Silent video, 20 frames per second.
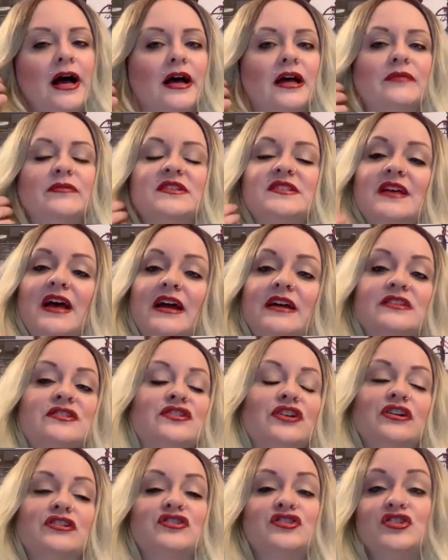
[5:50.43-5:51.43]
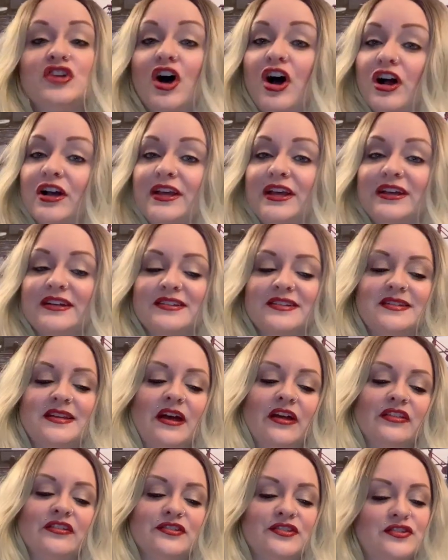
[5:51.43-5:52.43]
This guy starts talking to
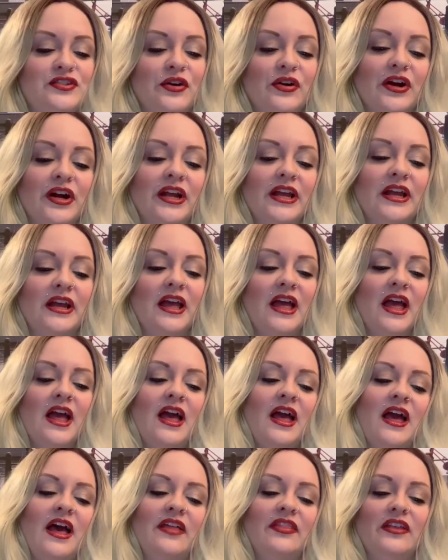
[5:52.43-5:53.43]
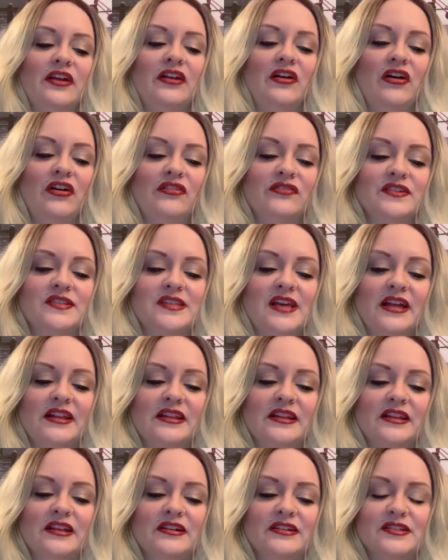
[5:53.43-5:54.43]
tell the story, and then all of a
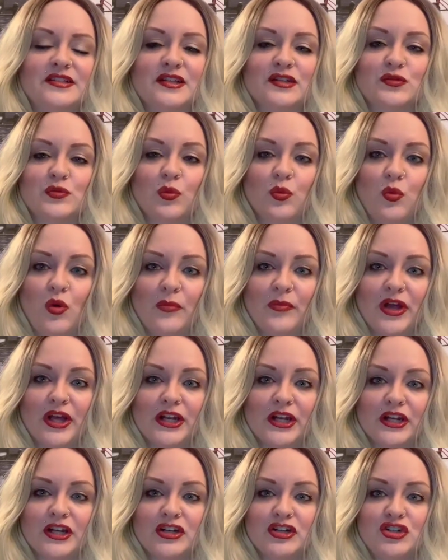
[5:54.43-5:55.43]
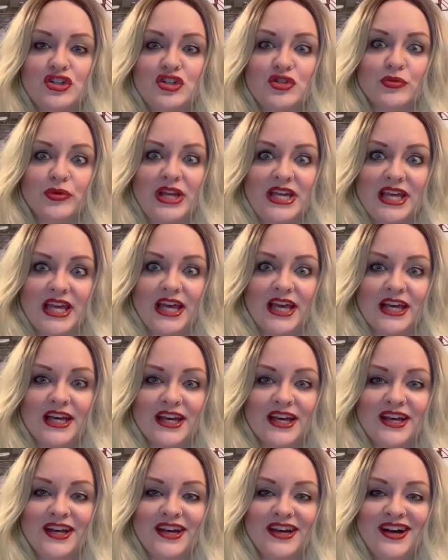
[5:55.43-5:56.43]
sudden there's this woman
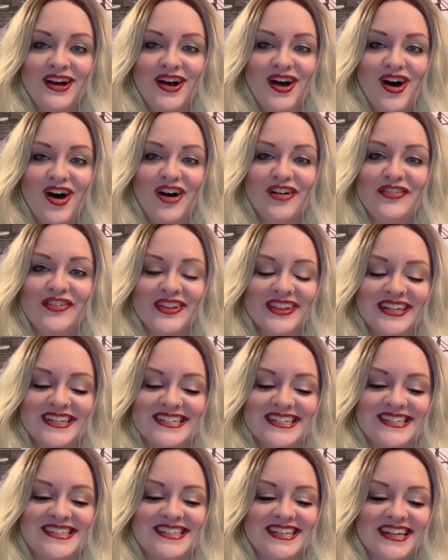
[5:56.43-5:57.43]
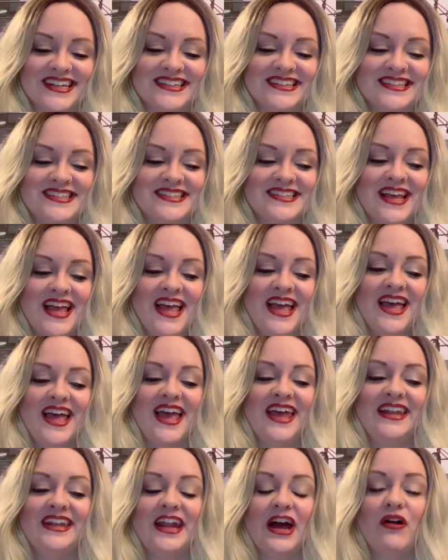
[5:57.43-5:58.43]
shrieking off in the distance,
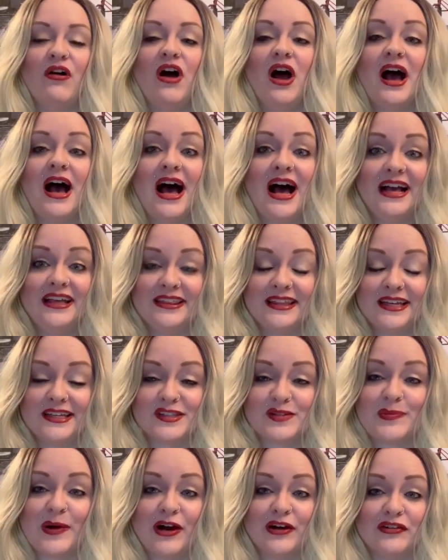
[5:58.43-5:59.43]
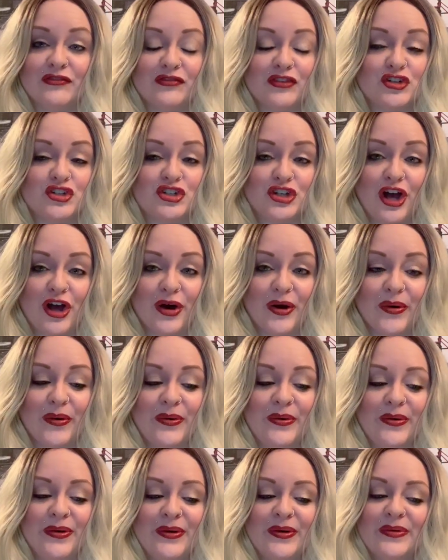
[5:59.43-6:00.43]
and now I think it's part of the
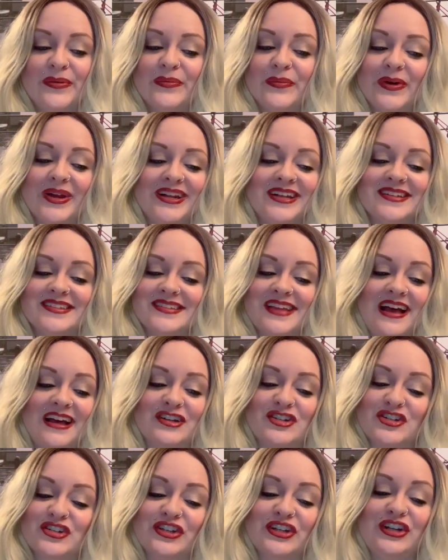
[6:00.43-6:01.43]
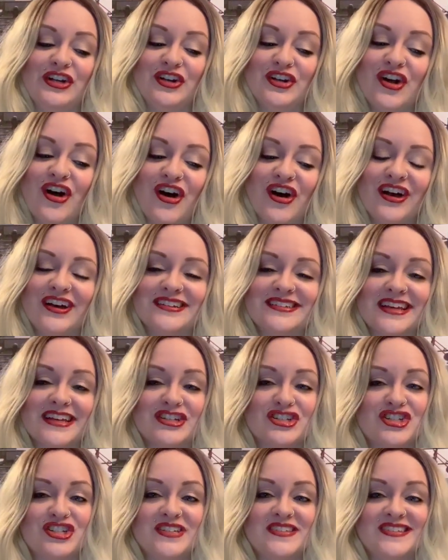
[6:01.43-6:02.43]
show, but it's actually not,
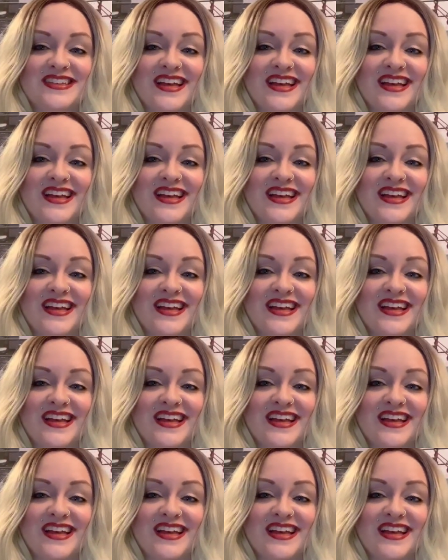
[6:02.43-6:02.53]
and she's